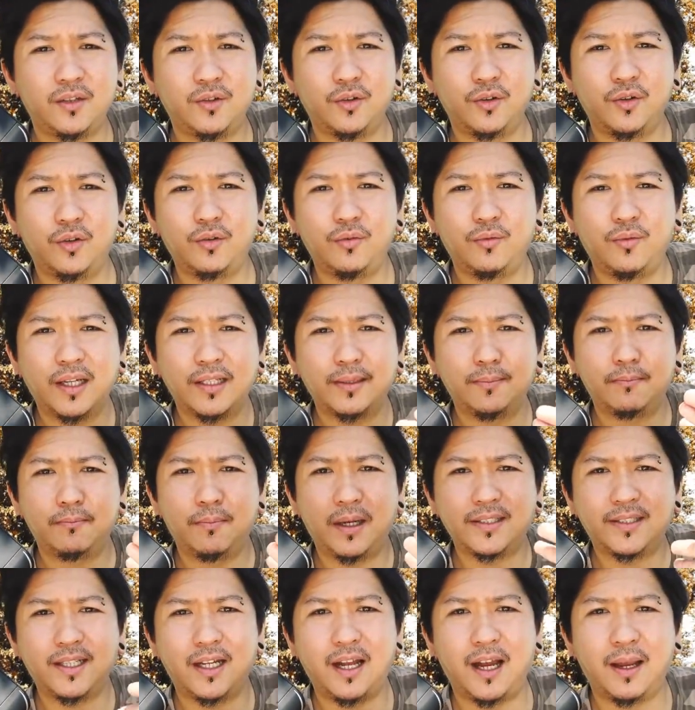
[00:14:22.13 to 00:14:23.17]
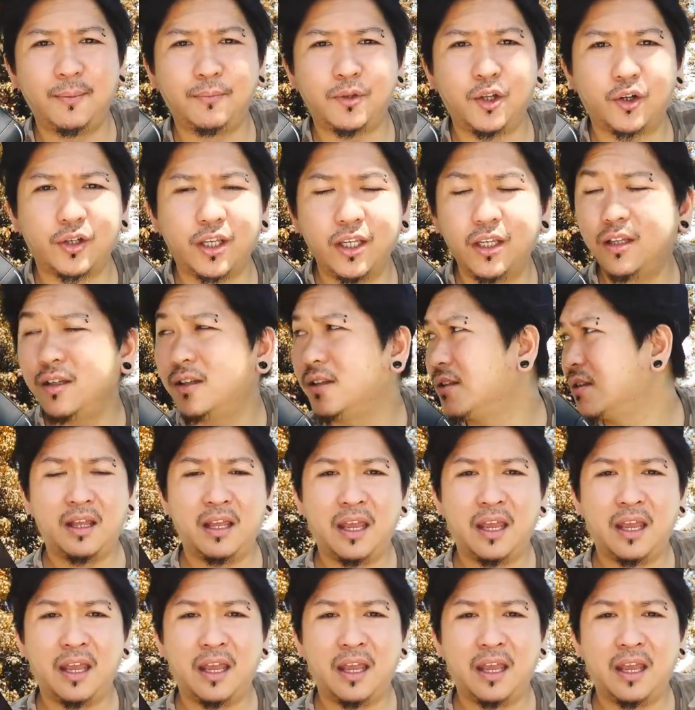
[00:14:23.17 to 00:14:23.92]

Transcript: don't know what matter I'm talking.